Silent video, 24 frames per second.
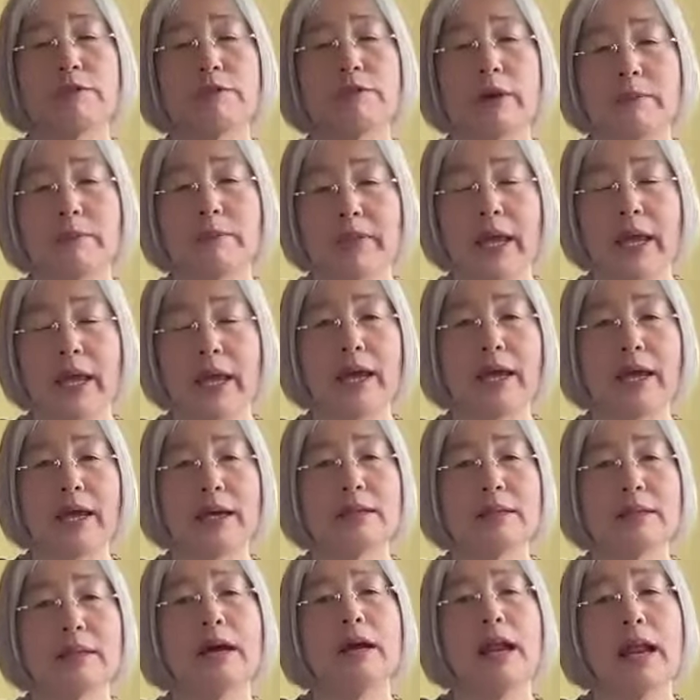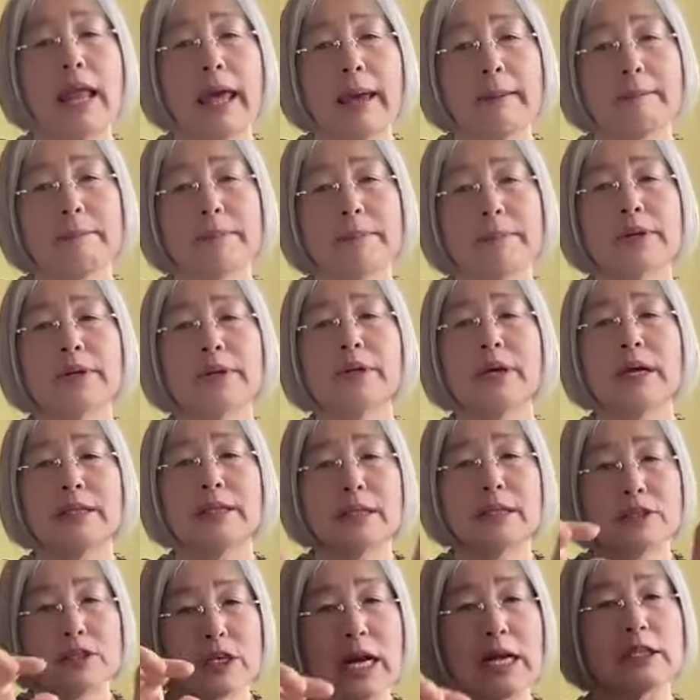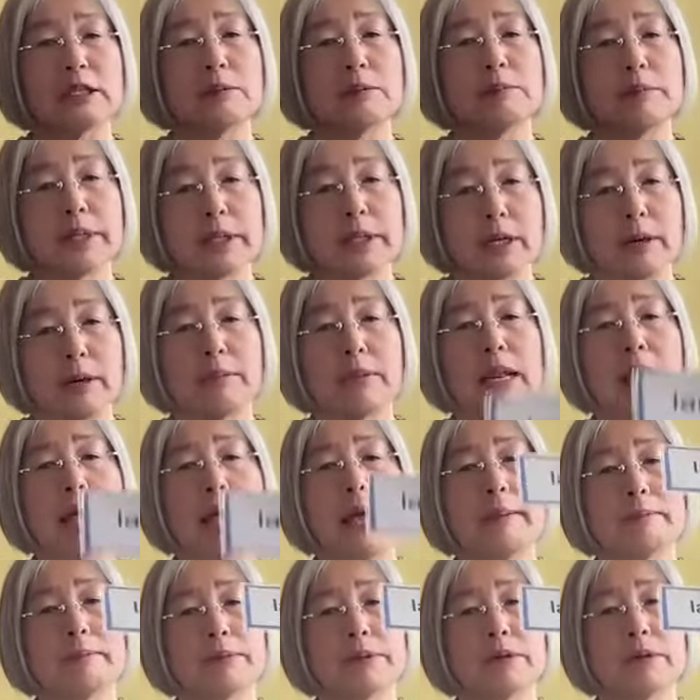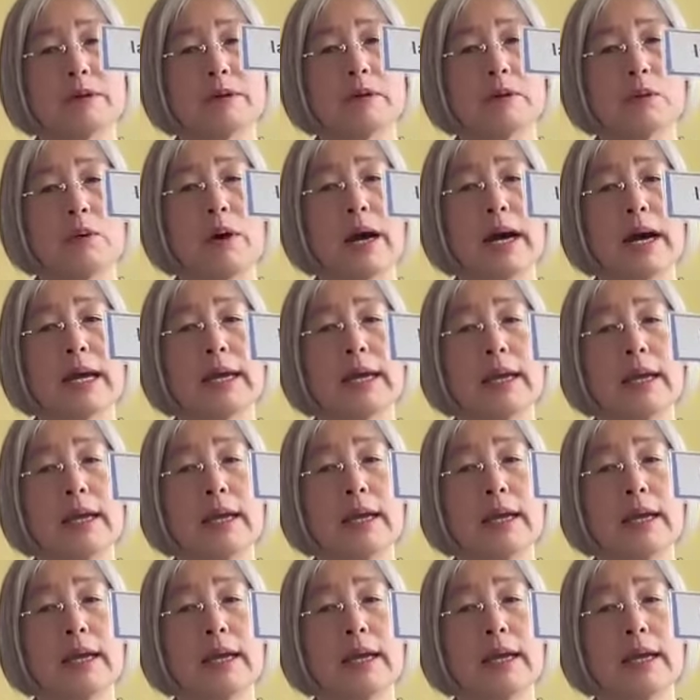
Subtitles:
From then, lamp, and then child pick up lamp. Why?